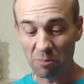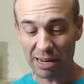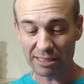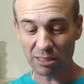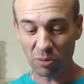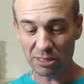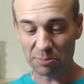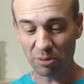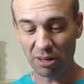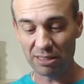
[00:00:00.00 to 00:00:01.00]
actually quite
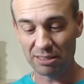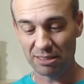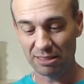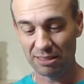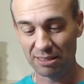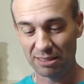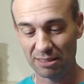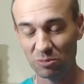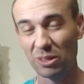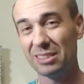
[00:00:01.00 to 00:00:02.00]
surprised.
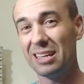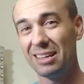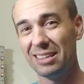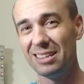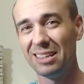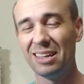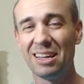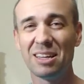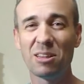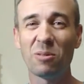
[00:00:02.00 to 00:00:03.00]
Well,
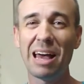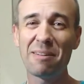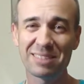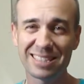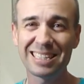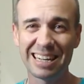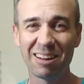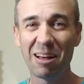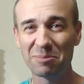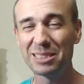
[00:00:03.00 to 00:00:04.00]
though I haven't seen it,
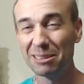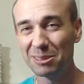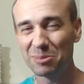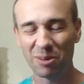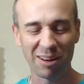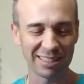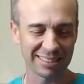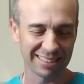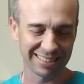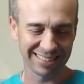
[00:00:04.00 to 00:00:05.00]
I'm still
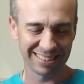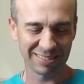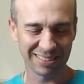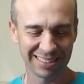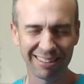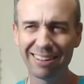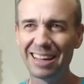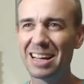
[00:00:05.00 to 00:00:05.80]
surprised. Huh?